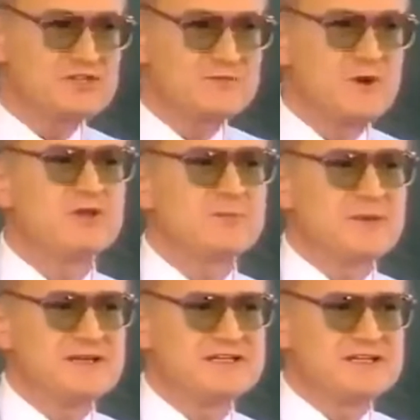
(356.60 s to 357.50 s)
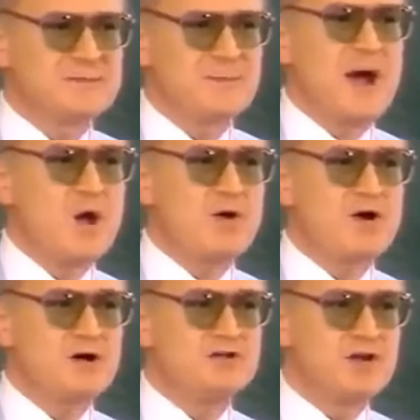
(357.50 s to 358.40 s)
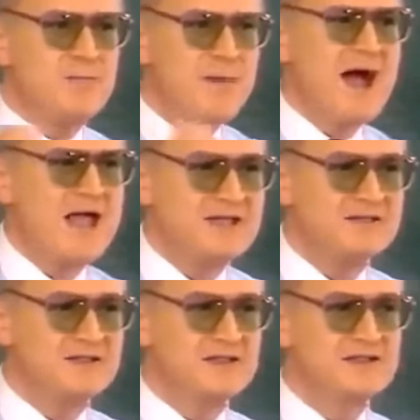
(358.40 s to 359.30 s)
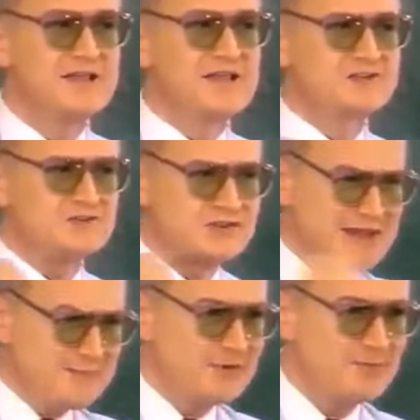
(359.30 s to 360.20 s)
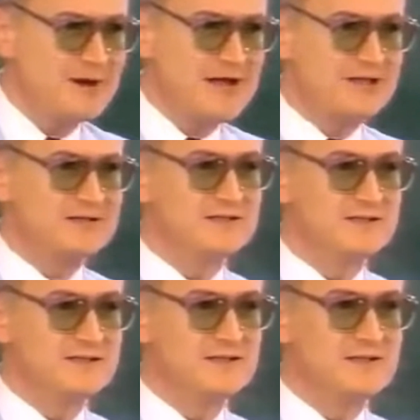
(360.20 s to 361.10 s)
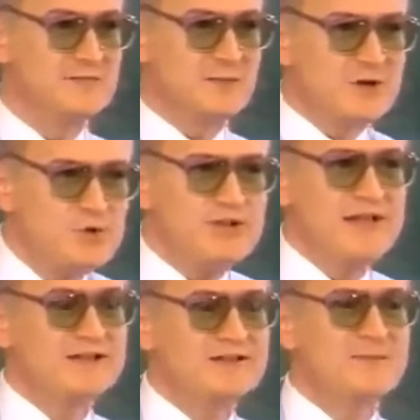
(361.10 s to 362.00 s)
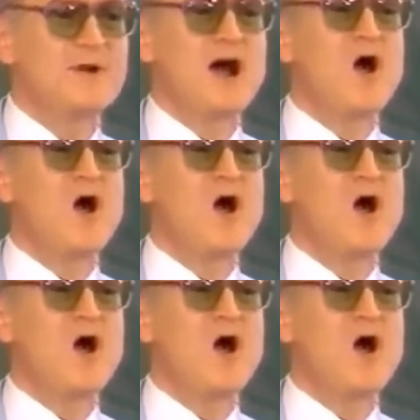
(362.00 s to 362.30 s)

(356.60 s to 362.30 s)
Almost monopolistic power on your mind. They can rape your mind. But who elected them?